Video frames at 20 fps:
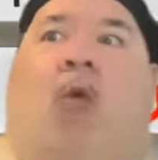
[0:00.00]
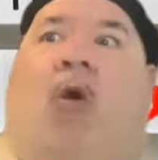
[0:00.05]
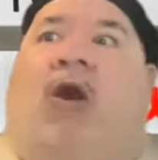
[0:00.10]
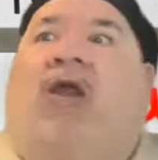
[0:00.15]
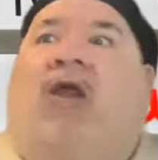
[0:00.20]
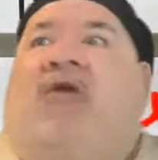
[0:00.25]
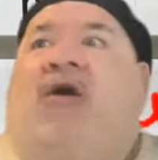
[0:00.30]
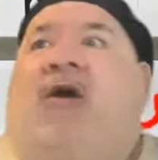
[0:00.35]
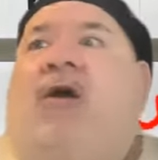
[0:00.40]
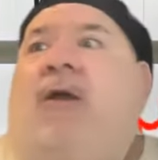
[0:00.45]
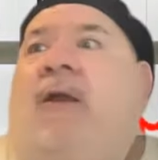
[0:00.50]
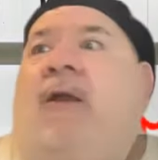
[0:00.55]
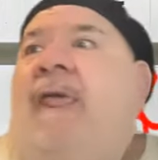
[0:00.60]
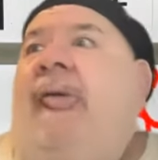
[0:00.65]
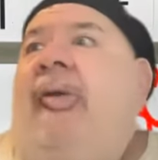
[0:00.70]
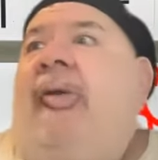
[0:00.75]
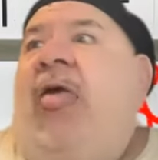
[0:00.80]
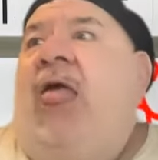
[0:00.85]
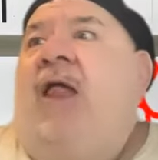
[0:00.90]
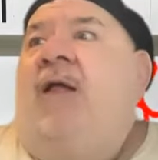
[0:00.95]
of the,
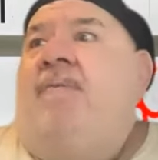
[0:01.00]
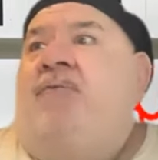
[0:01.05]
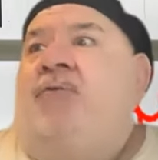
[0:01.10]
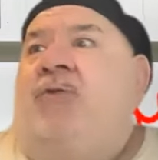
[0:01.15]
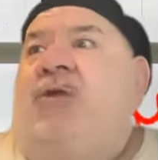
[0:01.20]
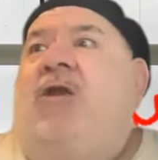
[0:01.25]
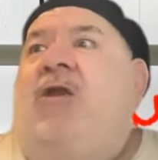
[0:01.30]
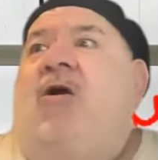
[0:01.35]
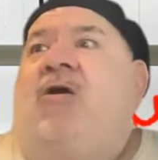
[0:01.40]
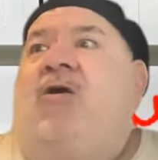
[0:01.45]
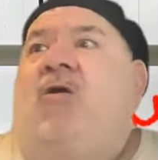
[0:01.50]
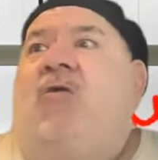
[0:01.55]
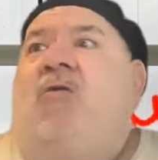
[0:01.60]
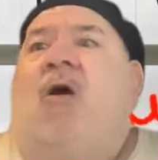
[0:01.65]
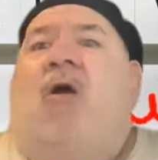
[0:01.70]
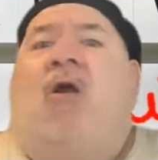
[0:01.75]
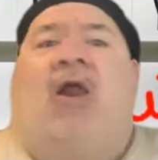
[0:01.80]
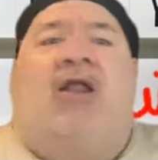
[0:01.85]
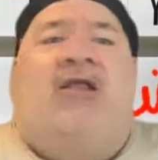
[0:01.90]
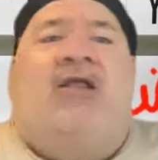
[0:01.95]
you
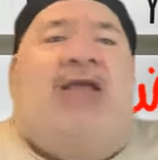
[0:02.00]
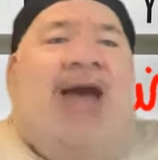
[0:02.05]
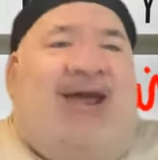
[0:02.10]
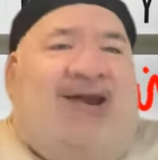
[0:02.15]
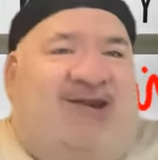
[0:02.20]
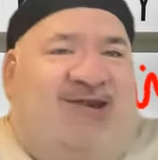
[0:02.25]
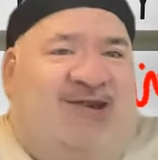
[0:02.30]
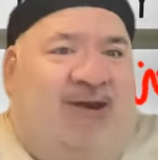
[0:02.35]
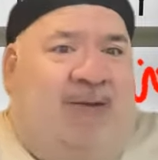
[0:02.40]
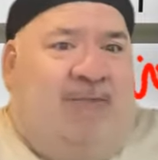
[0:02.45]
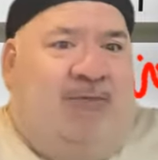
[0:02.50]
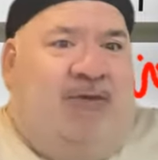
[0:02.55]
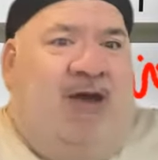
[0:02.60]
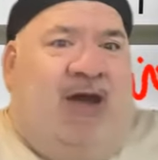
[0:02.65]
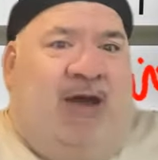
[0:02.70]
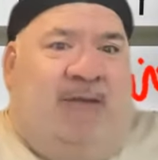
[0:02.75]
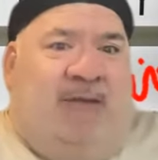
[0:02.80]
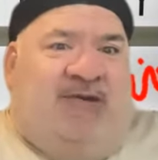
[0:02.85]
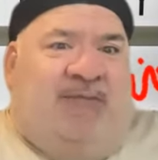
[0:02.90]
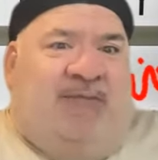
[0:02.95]
roll the dice
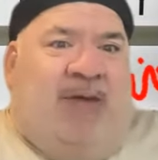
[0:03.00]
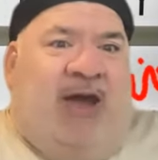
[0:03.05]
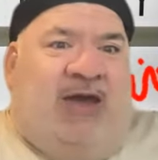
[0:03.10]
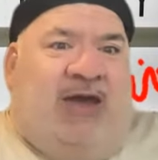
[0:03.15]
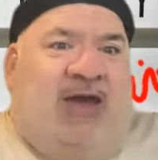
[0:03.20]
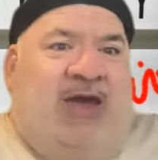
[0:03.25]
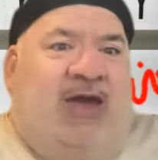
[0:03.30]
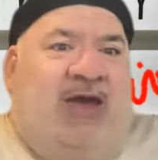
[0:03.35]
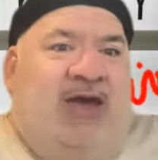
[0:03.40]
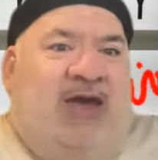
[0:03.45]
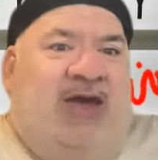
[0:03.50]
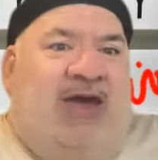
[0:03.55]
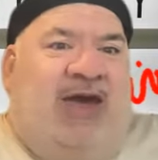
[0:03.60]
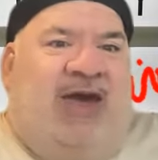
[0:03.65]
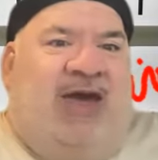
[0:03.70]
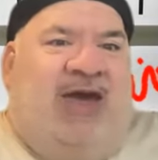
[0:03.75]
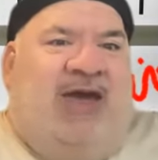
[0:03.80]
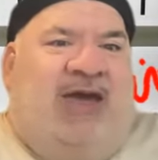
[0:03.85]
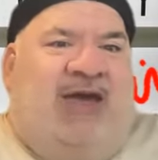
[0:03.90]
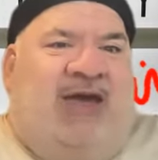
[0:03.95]
sometimes, Mikey,
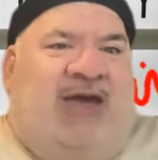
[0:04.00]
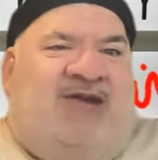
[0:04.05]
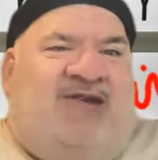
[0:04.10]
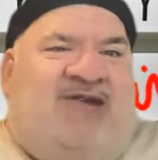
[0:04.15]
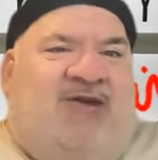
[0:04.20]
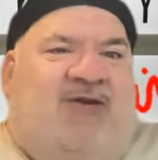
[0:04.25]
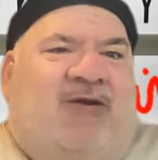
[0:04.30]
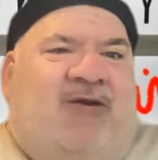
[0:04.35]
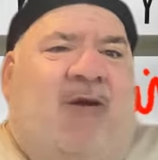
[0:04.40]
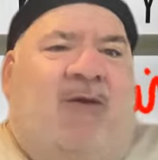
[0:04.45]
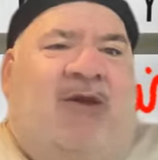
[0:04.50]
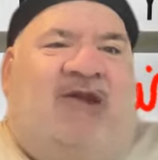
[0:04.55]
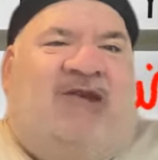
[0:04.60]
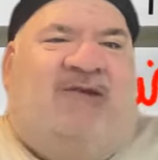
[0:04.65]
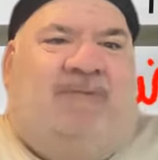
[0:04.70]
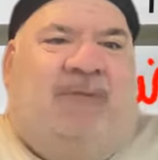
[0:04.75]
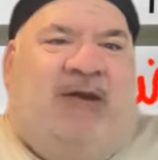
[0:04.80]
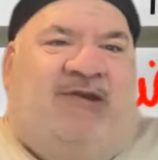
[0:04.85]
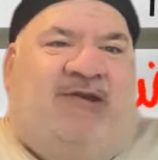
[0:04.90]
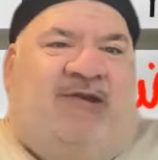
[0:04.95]
as you know in this
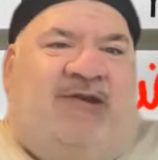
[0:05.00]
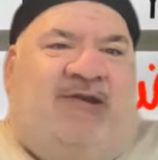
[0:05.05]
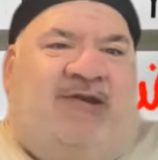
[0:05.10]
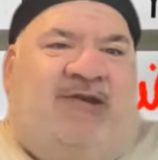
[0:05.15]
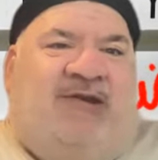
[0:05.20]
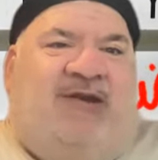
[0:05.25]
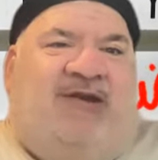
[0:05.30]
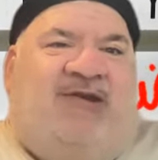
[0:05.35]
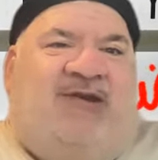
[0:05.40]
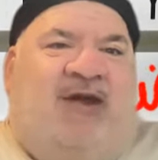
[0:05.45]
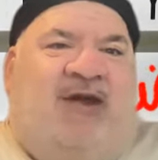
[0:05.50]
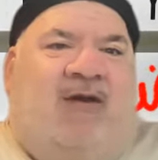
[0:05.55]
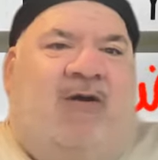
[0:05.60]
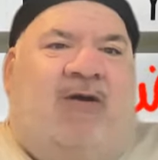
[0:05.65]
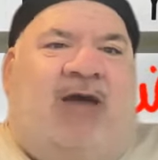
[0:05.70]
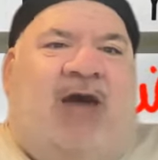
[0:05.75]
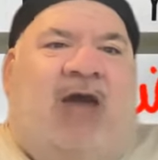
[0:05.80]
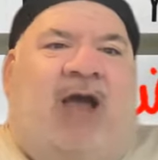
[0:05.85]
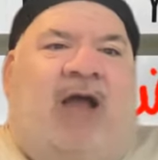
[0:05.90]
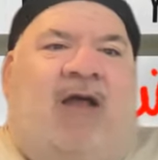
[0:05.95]
business, and you say,
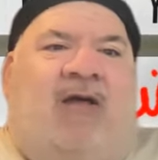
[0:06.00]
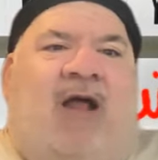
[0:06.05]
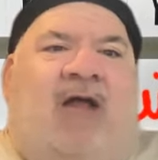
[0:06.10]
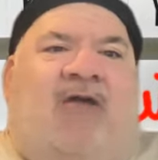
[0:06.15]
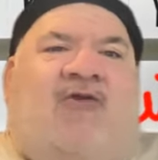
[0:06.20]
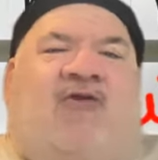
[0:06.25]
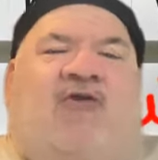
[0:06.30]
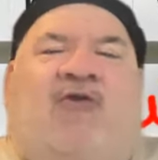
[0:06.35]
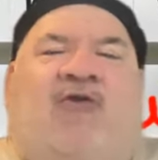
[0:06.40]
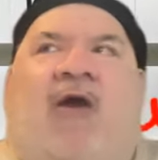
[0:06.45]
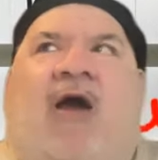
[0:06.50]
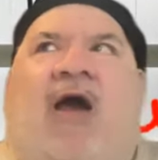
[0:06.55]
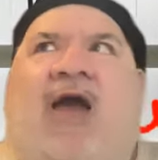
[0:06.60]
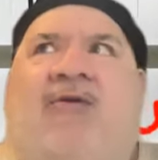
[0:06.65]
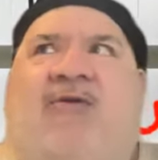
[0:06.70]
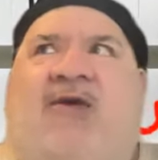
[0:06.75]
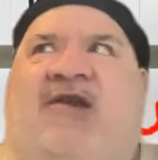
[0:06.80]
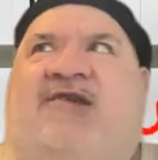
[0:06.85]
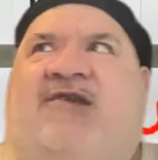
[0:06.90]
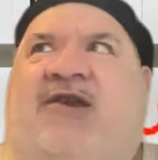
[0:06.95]
okay, I'll try
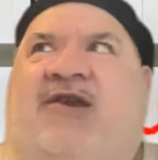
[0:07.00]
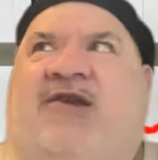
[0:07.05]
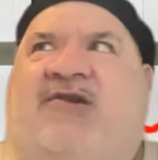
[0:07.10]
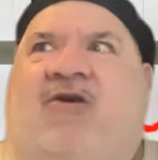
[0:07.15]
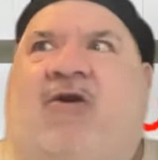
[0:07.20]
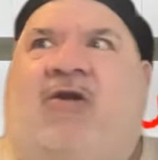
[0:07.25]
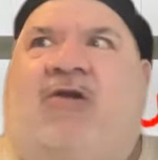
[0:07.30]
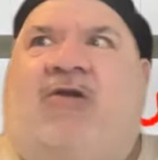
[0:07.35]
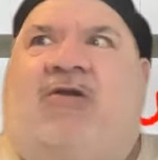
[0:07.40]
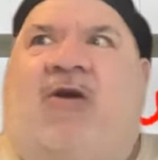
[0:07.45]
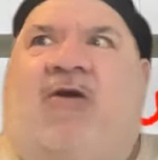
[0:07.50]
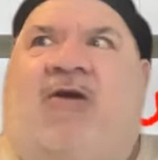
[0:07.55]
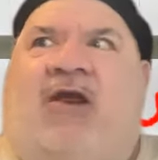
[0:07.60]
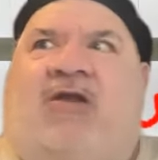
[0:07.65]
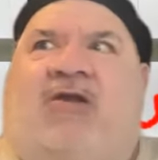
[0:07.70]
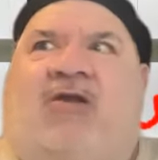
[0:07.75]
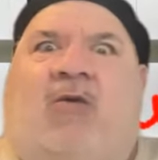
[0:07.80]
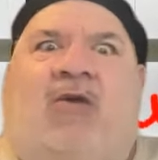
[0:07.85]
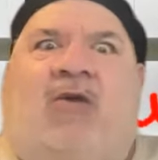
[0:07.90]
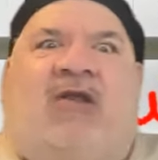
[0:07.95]
this. This could turn
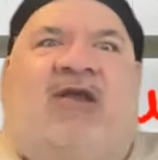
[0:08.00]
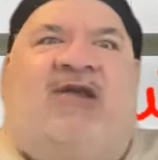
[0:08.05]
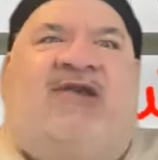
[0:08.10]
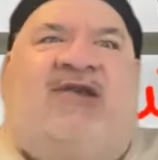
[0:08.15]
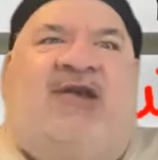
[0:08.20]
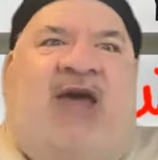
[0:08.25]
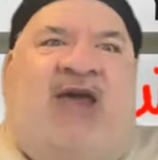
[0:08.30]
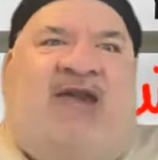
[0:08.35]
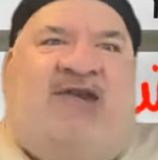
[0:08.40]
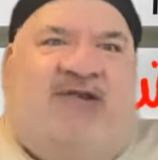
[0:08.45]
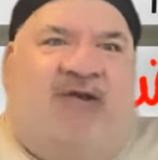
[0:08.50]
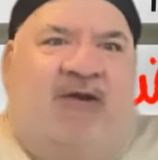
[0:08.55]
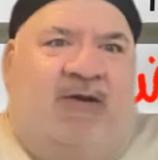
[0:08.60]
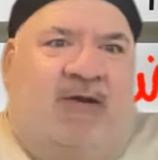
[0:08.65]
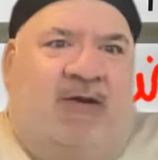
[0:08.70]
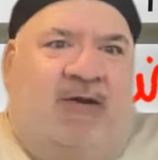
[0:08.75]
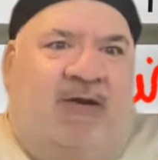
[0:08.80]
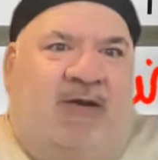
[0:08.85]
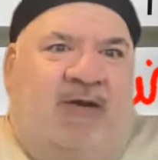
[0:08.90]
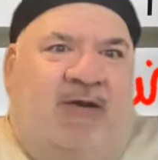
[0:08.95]
into a
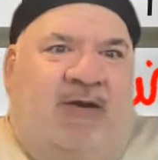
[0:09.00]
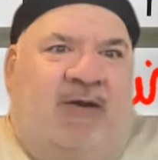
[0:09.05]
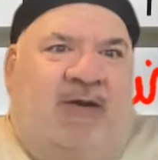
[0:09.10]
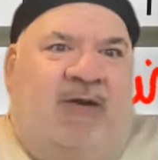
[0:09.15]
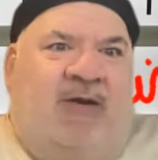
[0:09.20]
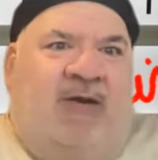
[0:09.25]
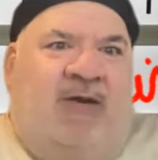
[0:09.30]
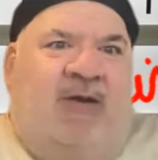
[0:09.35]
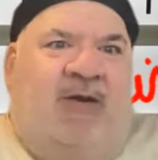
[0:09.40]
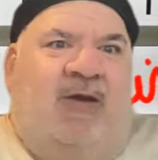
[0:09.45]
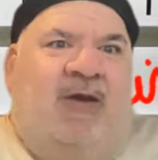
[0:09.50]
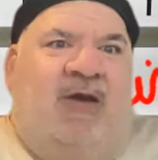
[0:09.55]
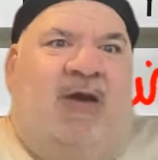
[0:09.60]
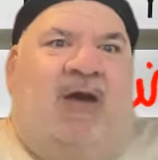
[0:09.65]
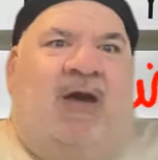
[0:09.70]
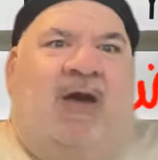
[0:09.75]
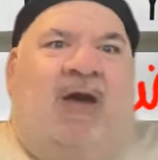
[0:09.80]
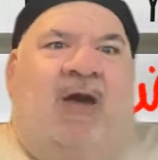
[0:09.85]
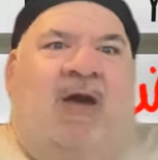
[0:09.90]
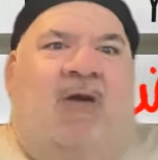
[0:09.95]
disaster,
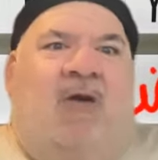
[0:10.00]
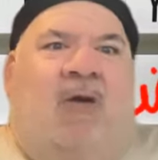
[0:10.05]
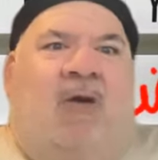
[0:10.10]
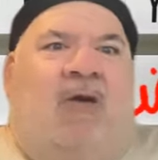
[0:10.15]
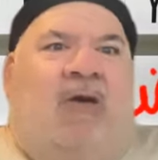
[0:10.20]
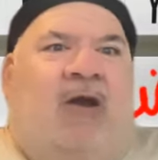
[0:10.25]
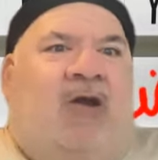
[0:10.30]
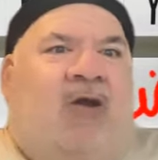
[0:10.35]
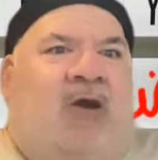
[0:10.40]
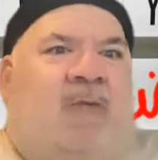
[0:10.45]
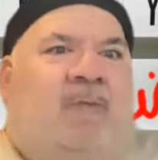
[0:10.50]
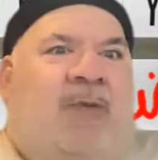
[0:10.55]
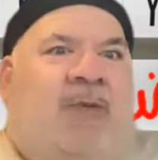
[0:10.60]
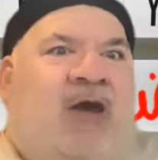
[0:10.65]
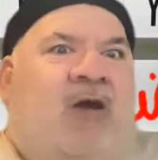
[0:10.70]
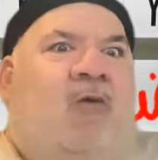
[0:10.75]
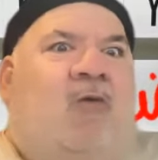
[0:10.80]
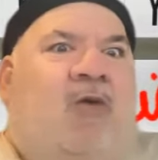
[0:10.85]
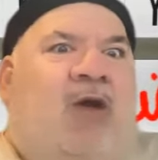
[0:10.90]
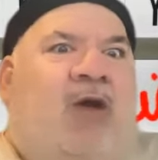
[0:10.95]
or it could
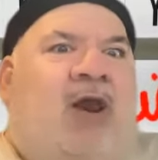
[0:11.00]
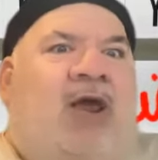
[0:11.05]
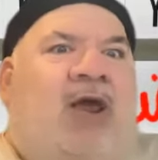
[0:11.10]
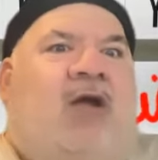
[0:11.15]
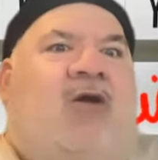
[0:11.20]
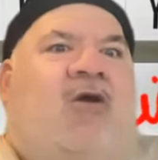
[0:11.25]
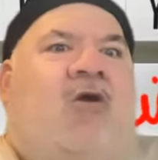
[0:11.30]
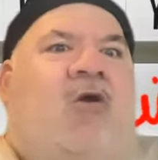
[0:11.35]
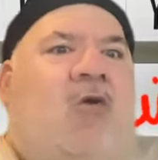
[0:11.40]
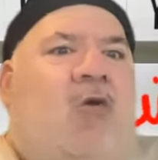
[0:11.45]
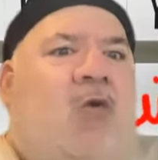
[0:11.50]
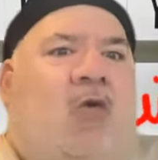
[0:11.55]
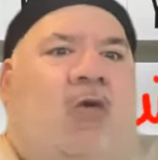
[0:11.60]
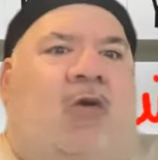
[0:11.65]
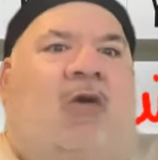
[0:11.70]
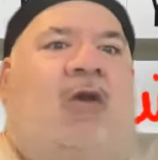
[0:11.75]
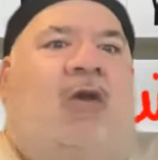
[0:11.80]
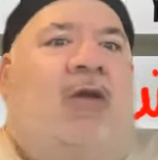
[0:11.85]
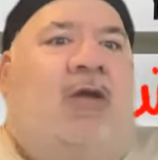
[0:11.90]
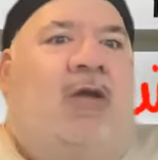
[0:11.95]
be a really
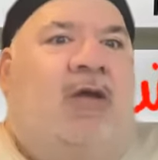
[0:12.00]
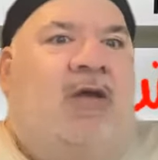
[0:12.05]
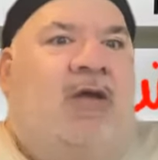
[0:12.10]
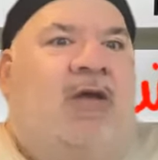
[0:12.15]
cool